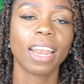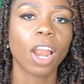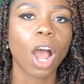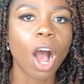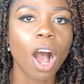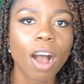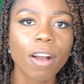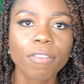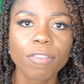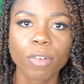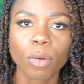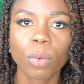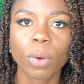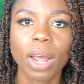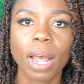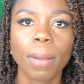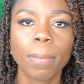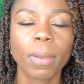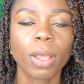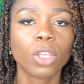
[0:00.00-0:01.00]

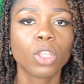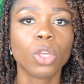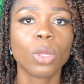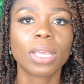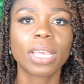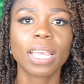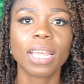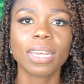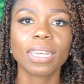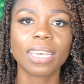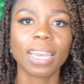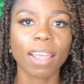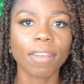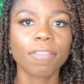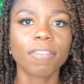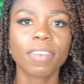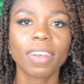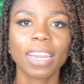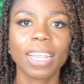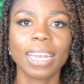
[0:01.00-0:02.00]
OfferUp, you can
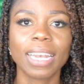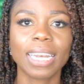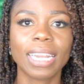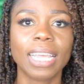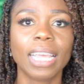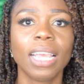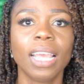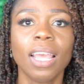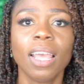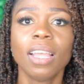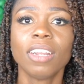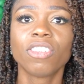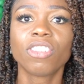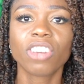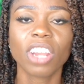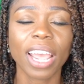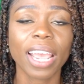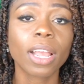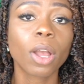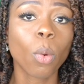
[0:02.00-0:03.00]
definitely
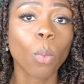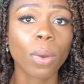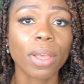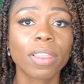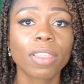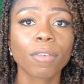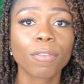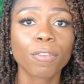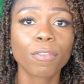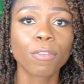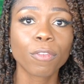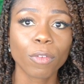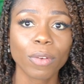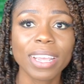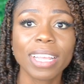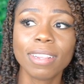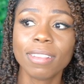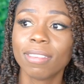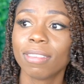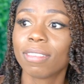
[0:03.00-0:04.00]
check with
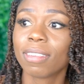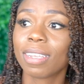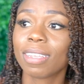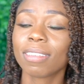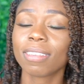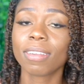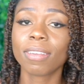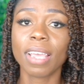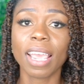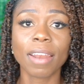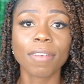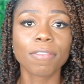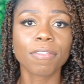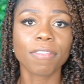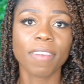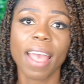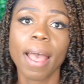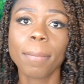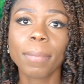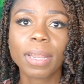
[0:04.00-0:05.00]
friends and
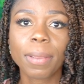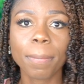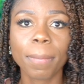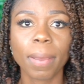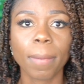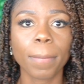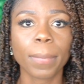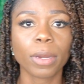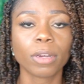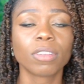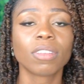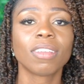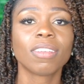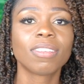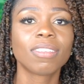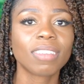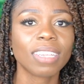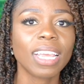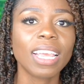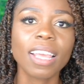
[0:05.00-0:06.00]
family members.
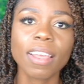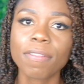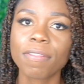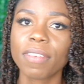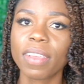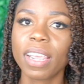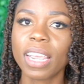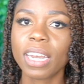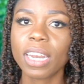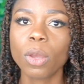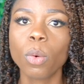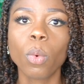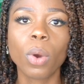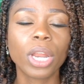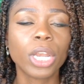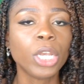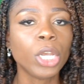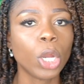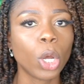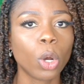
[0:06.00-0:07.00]
See if
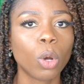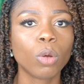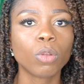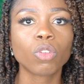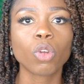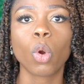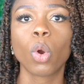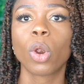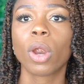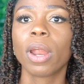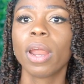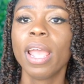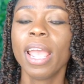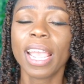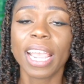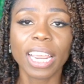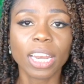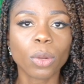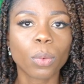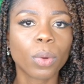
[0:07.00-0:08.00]
anyone knows, or
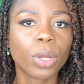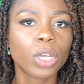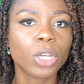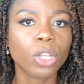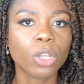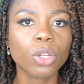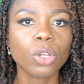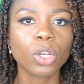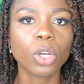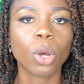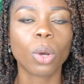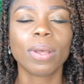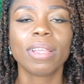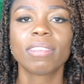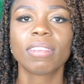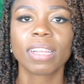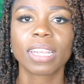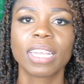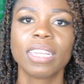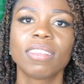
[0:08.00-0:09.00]
anyone you know
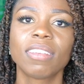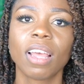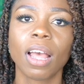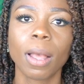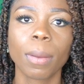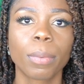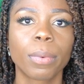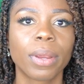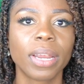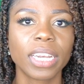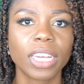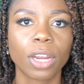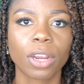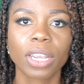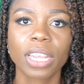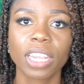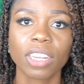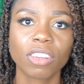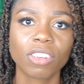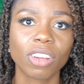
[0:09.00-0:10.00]
is looking to upgrade their
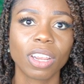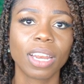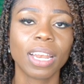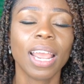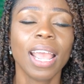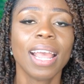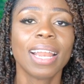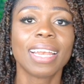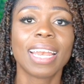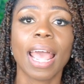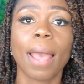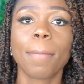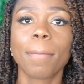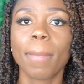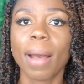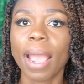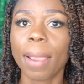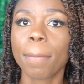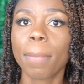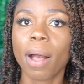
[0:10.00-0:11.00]
kitchen, that
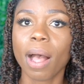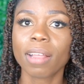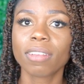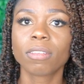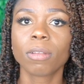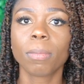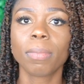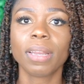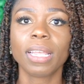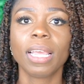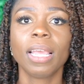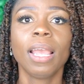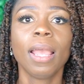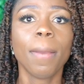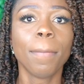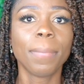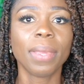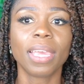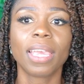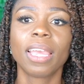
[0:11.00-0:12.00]
might possibly
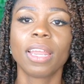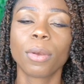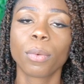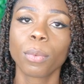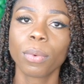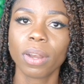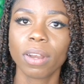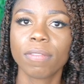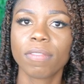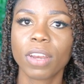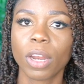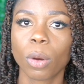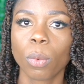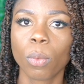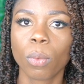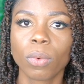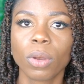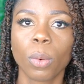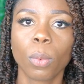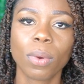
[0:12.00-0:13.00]
be getting rid of
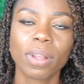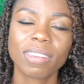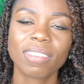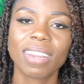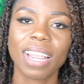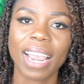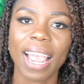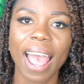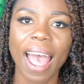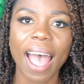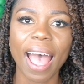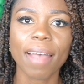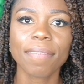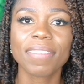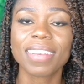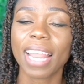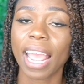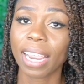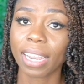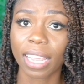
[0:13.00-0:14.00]
the ones they
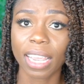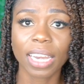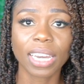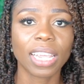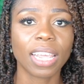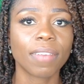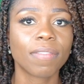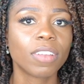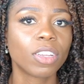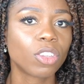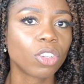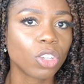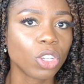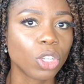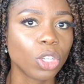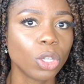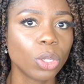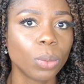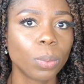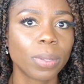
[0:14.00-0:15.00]
have, that can give it to
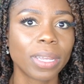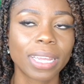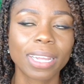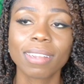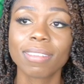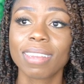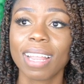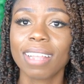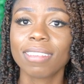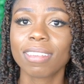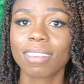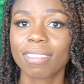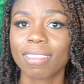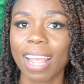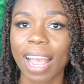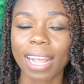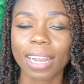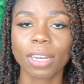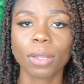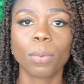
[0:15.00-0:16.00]
you, because that's
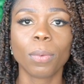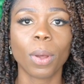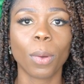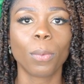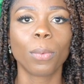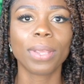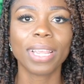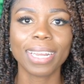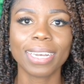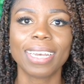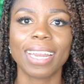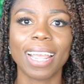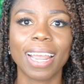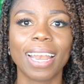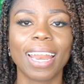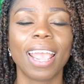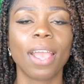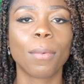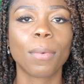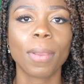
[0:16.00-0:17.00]
exactly what we
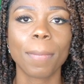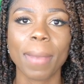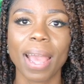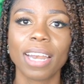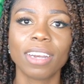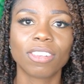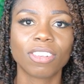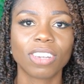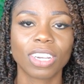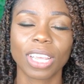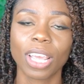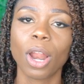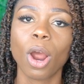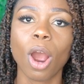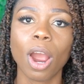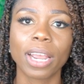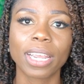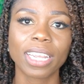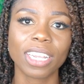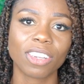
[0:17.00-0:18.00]
did, and we managed to get
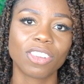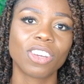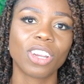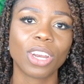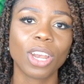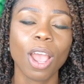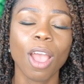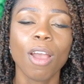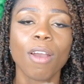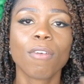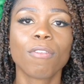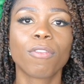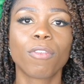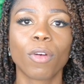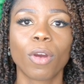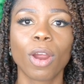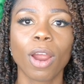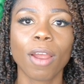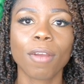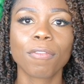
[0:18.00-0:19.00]
our kitchen
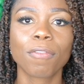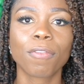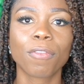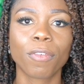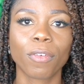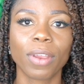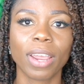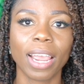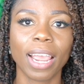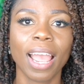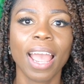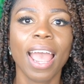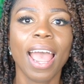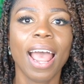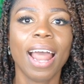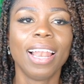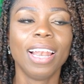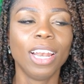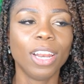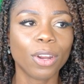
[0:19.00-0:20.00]
for free.
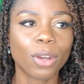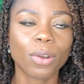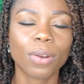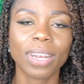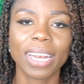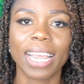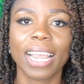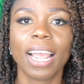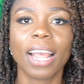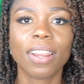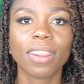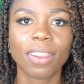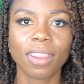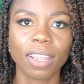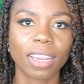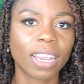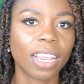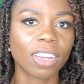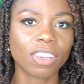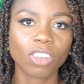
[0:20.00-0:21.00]
Literally,
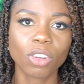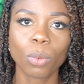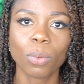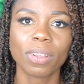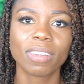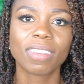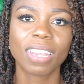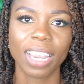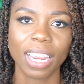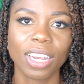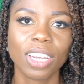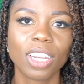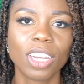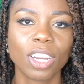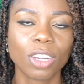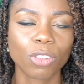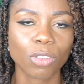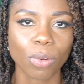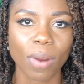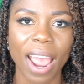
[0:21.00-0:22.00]
the kitchen was in
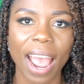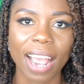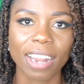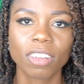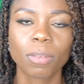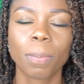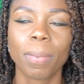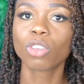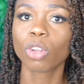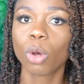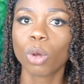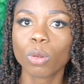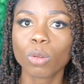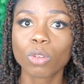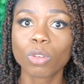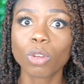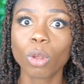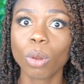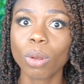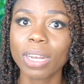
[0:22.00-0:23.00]
the trash, so
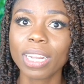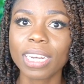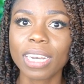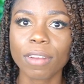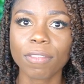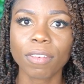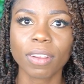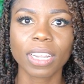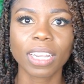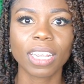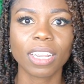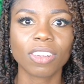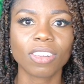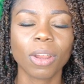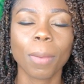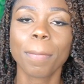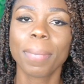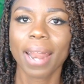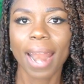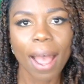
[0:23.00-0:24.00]
totally different
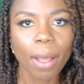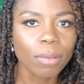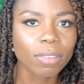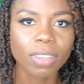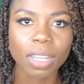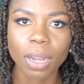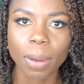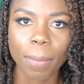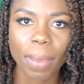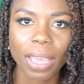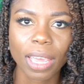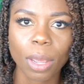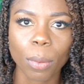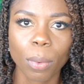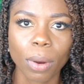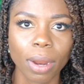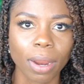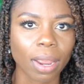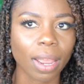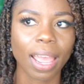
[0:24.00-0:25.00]
kitchen, but I was gonna make it
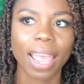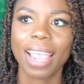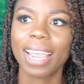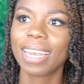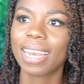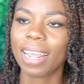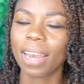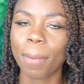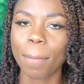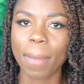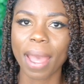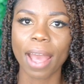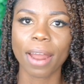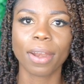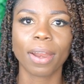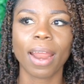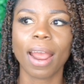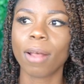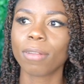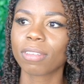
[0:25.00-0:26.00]
work. It didn't
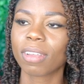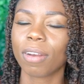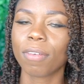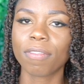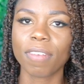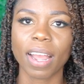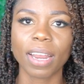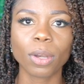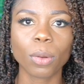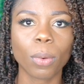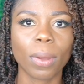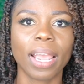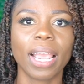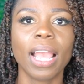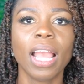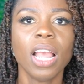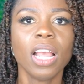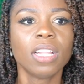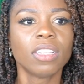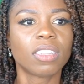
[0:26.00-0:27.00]
matter. I was gonna find a way
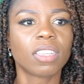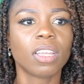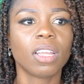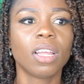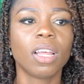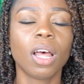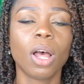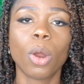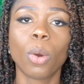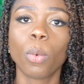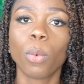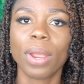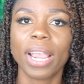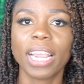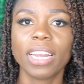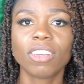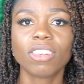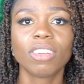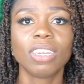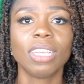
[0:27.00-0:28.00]
to
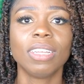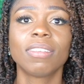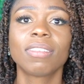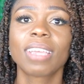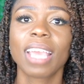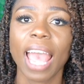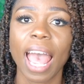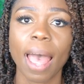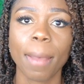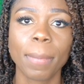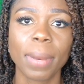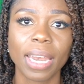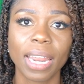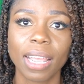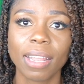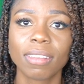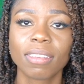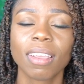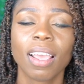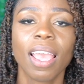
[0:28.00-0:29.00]
arrange these
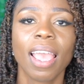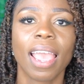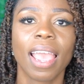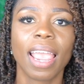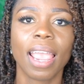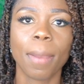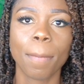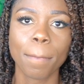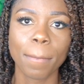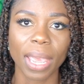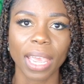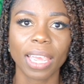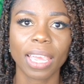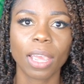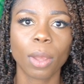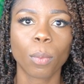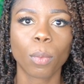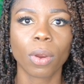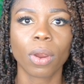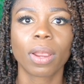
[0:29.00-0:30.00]
cabinets and
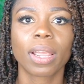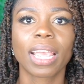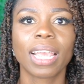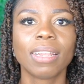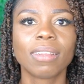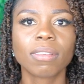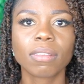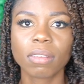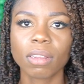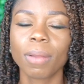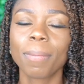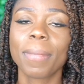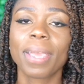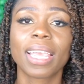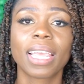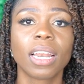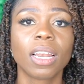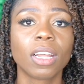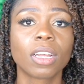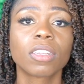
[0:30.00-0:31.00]
make it work, and still
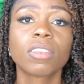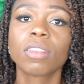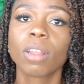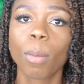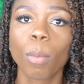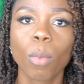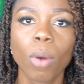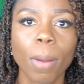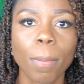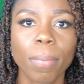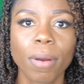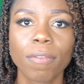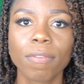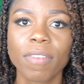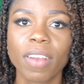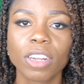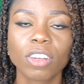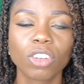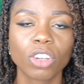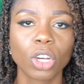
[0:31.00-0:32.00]
make it look somewhat
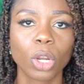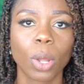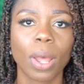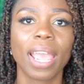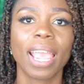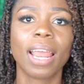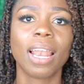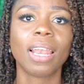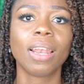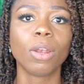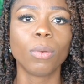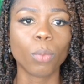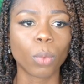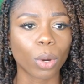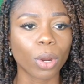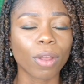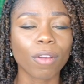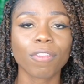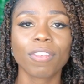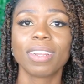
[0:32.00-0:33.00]
professional and
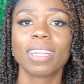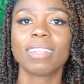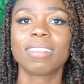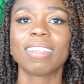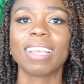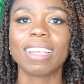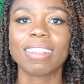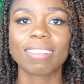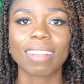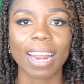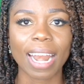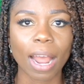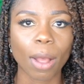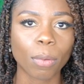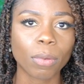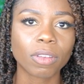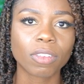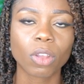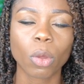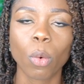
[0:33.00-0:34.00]
work for the taste that I
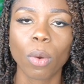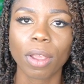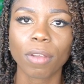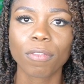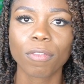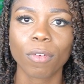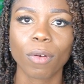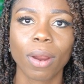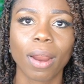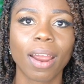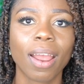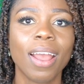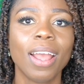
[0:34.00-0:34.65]
was going for.